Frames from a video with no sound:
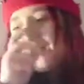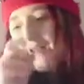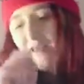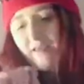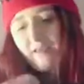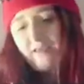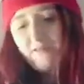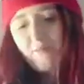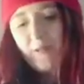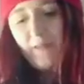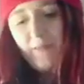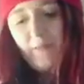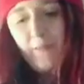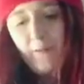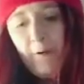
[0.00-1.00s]
like as
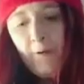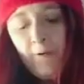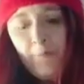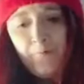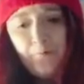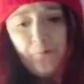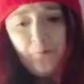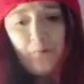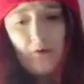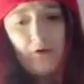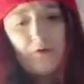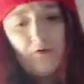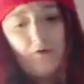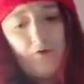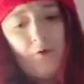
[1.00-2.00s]
well.
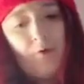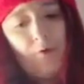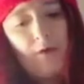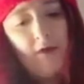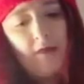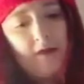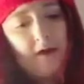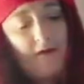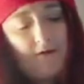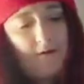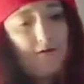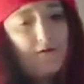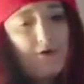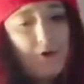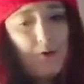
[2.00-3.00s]
So I think I'll
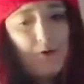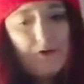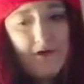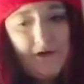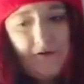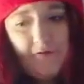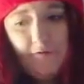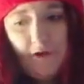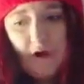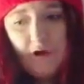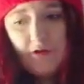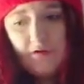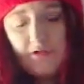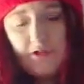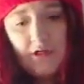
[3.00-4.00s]
do Georgie's
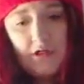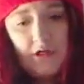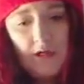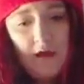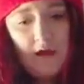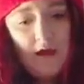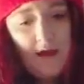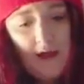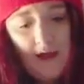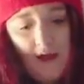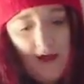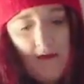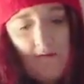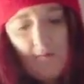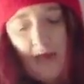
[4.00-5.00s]
first.
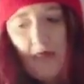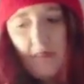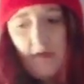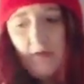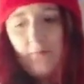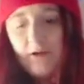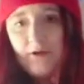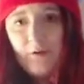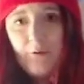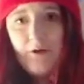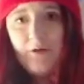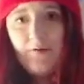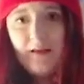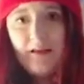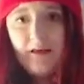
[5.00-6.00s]
I think I'm going to go
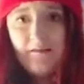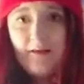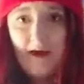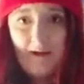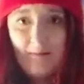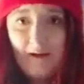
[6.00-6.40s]
into a little time